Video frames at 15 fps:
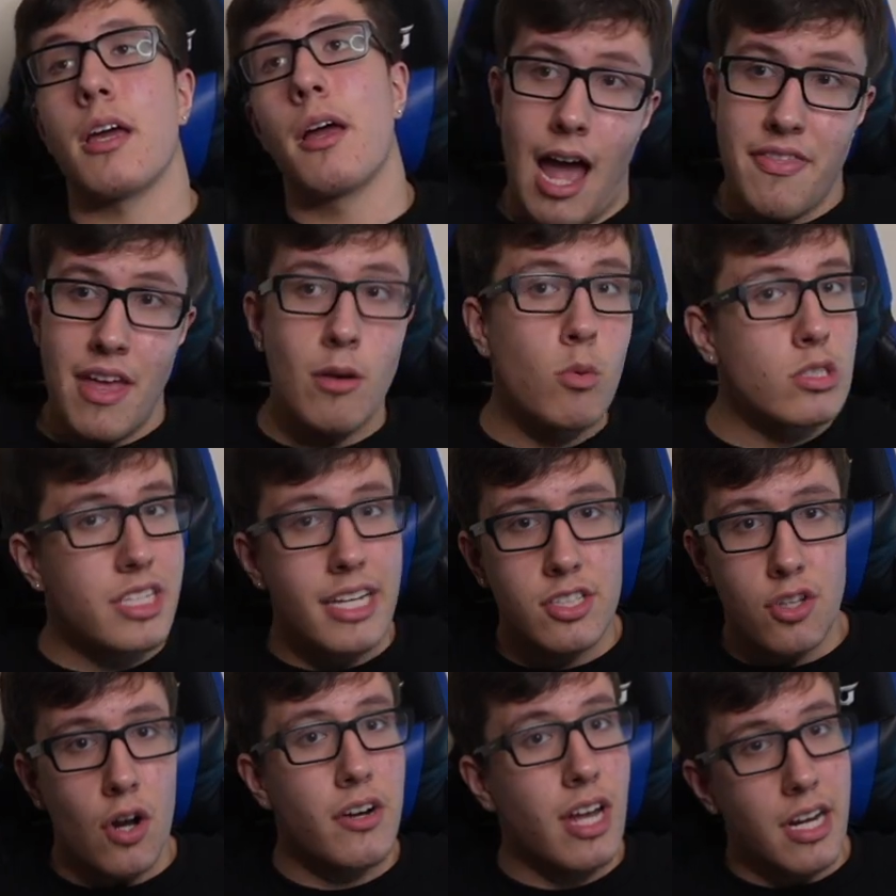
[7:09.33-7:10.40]
And then once I
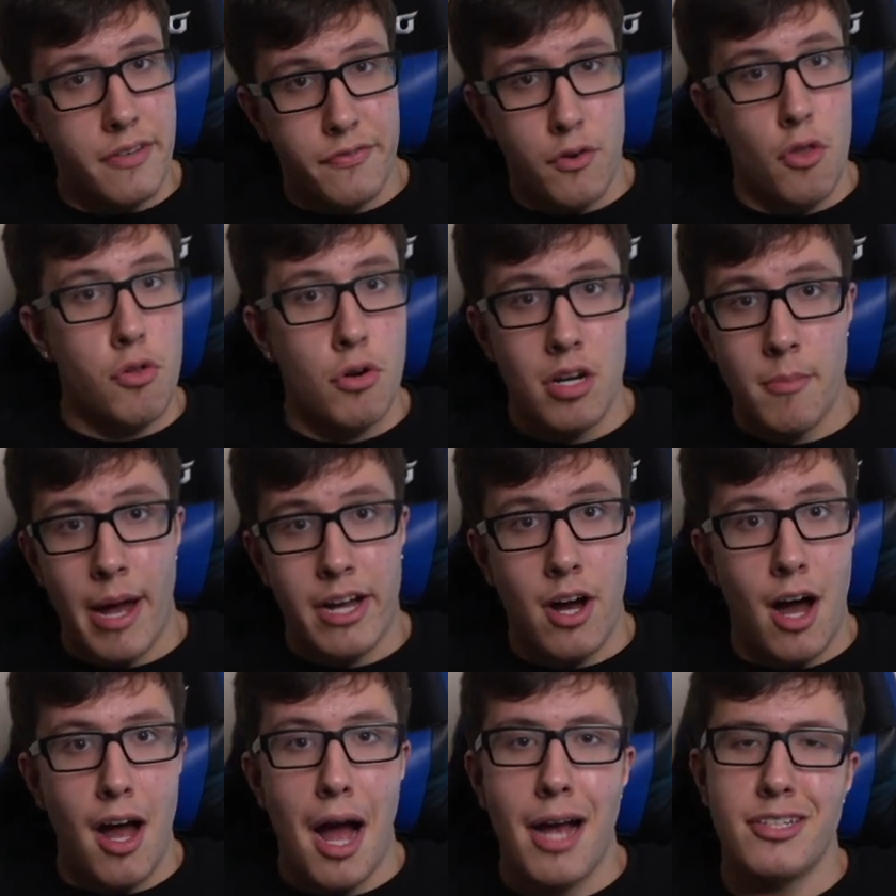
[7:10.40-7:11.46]
started getting further into my
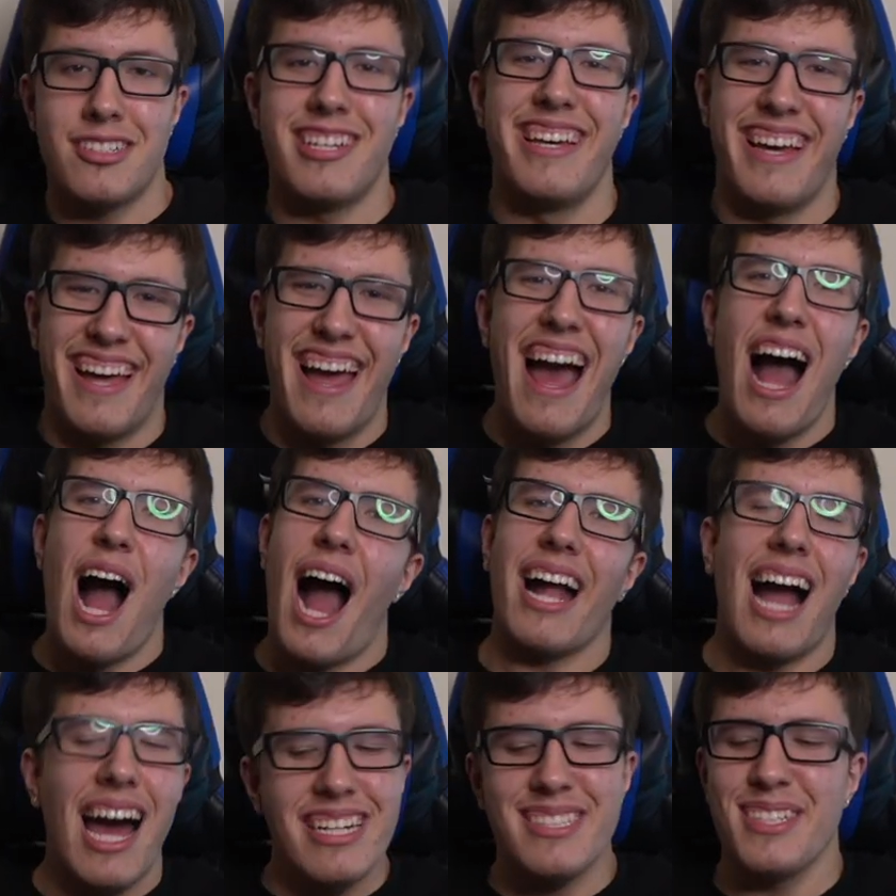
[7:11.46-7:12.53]
cut, I I
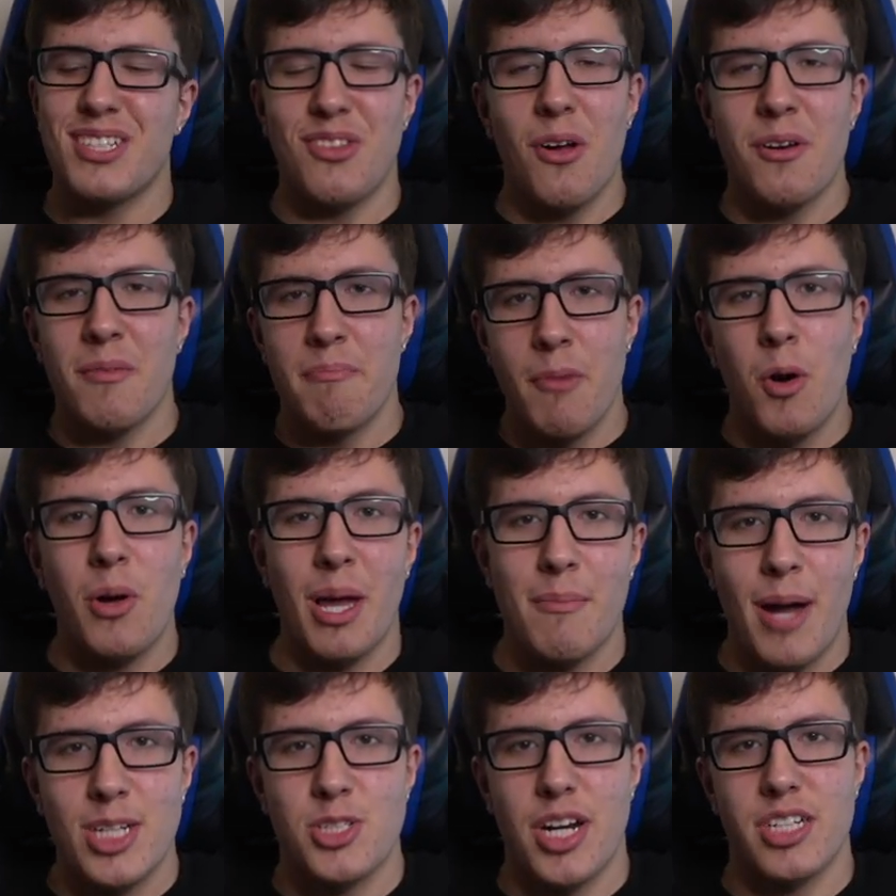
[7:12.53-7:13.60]
honestly started milking
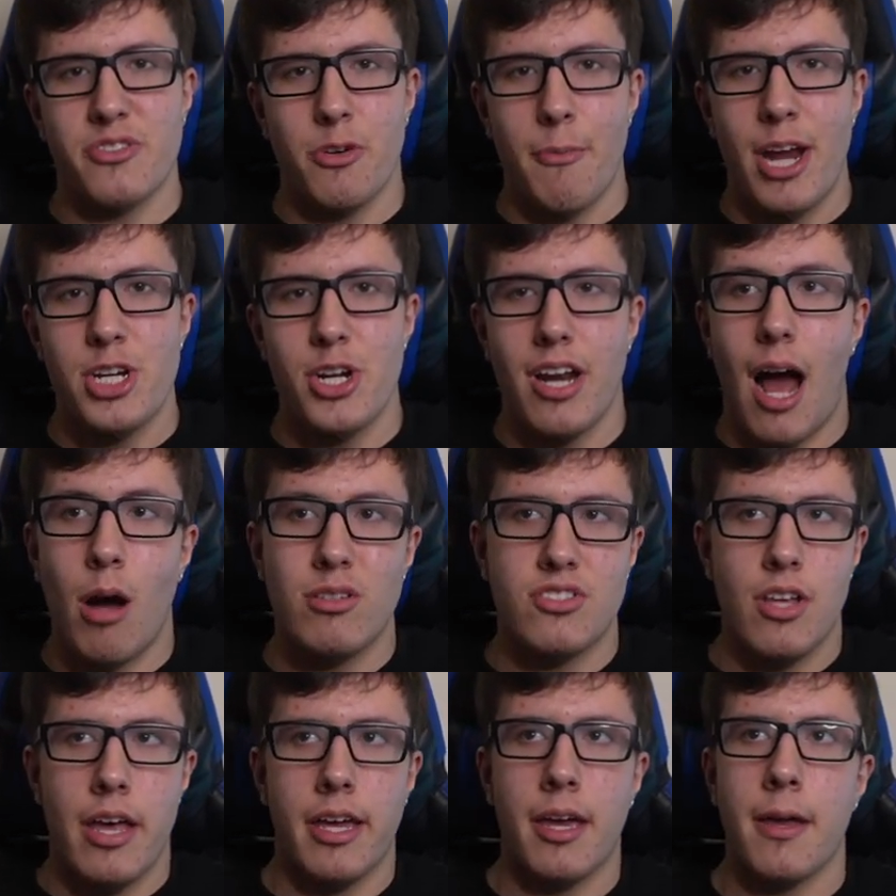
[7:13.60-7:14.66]
my transformation. I was
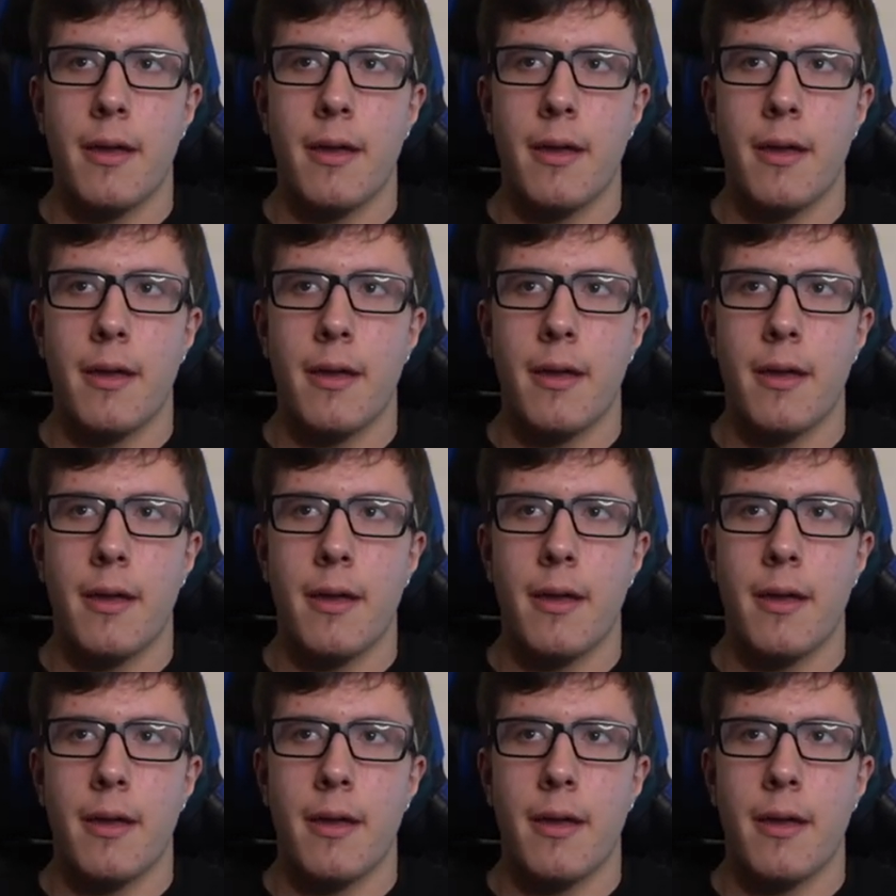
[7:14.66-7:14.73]
like,